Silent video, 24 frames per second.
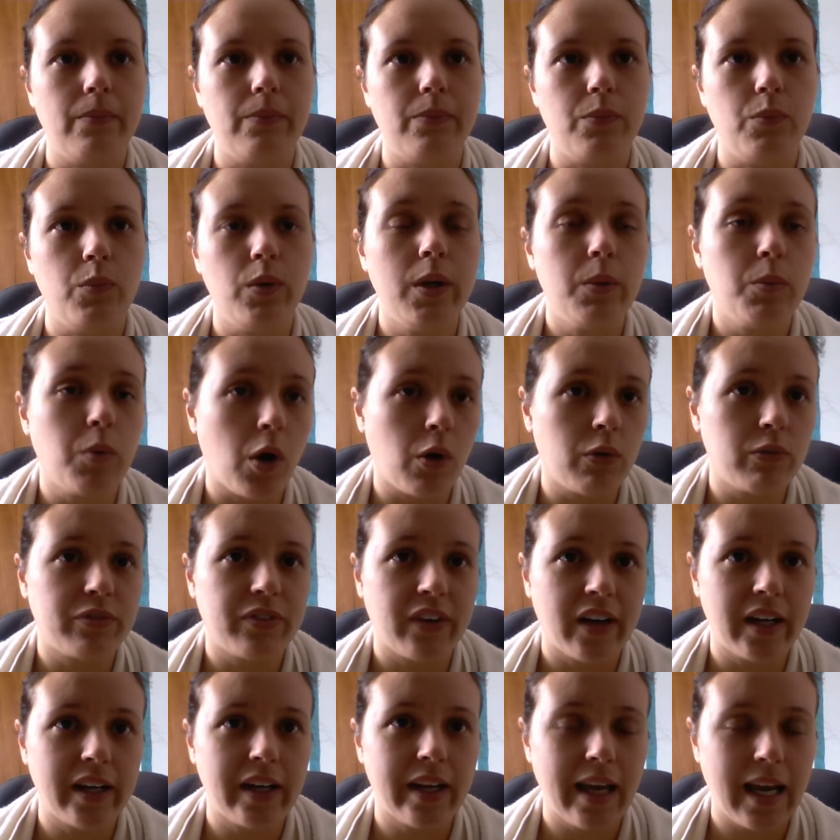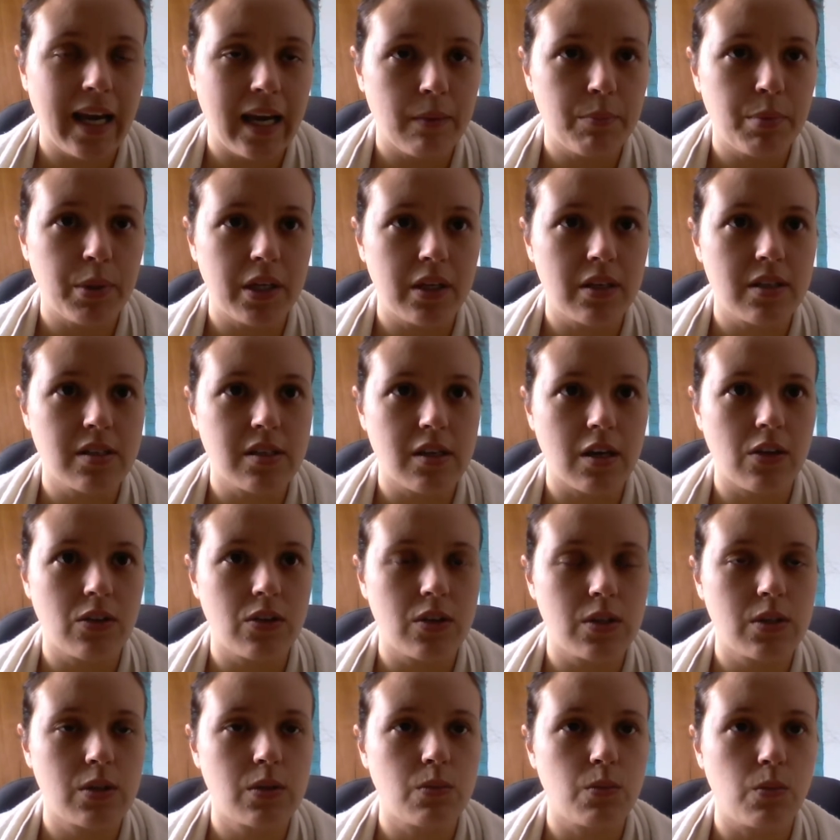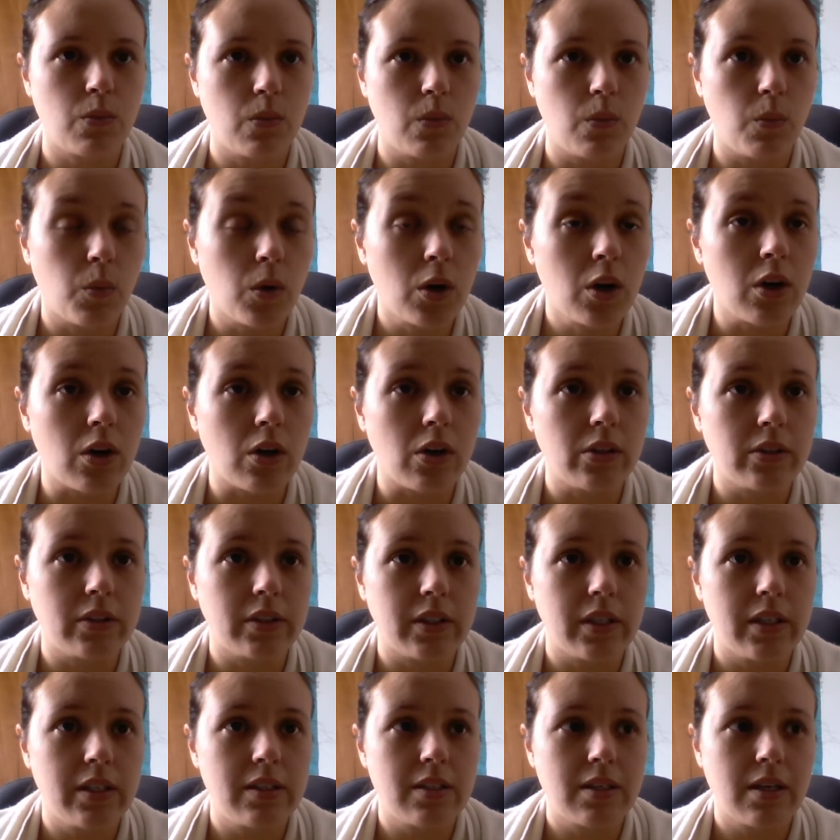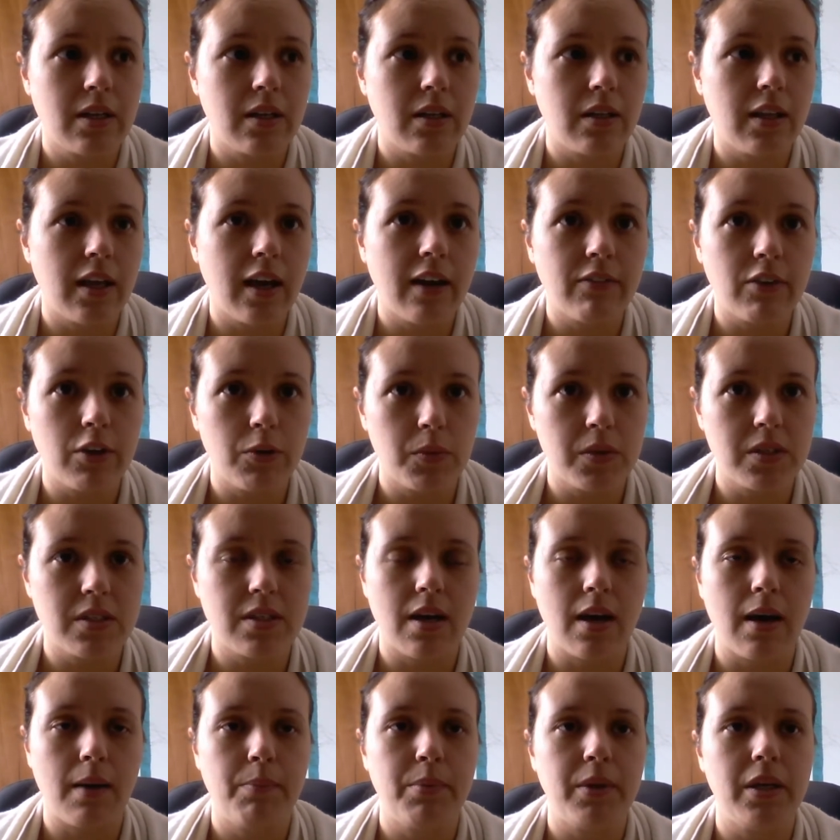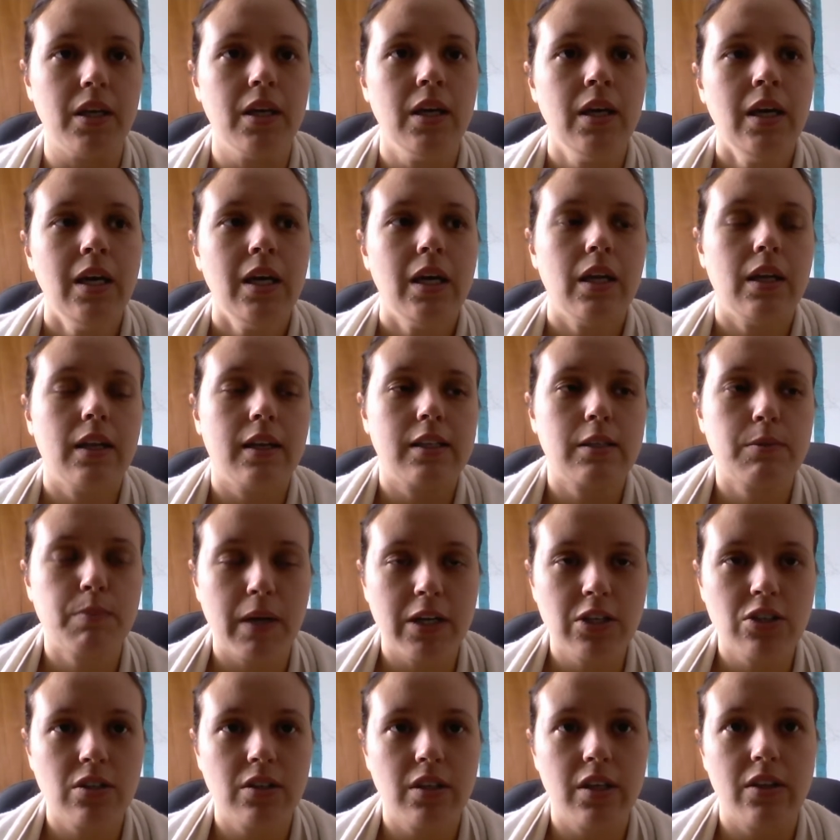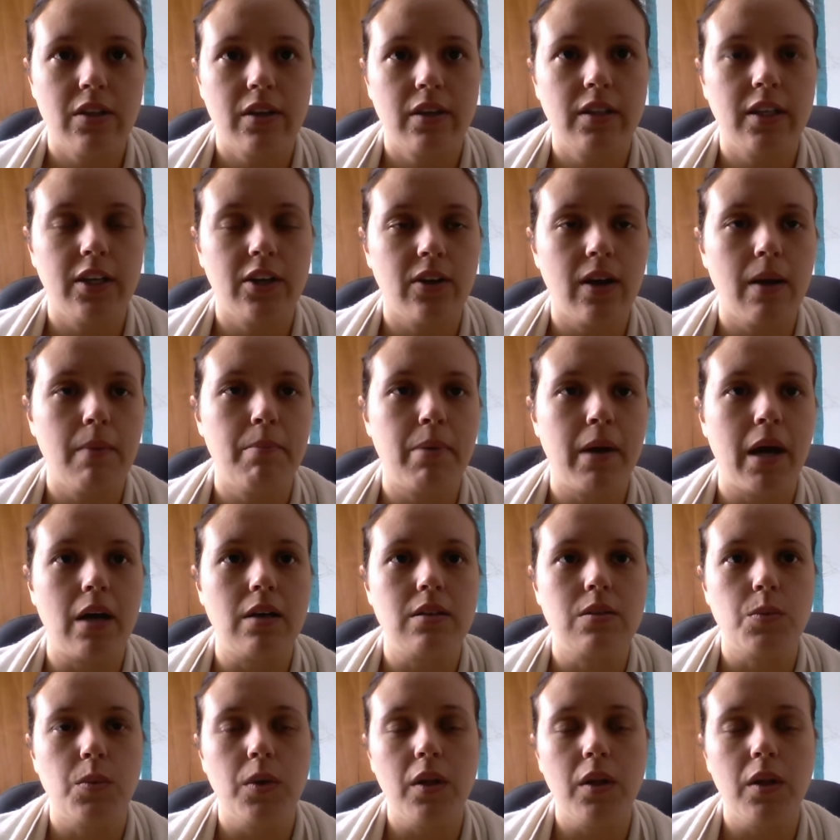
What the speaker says: we won't find happiness on this world until everyone's happy, and especially the clair empaths.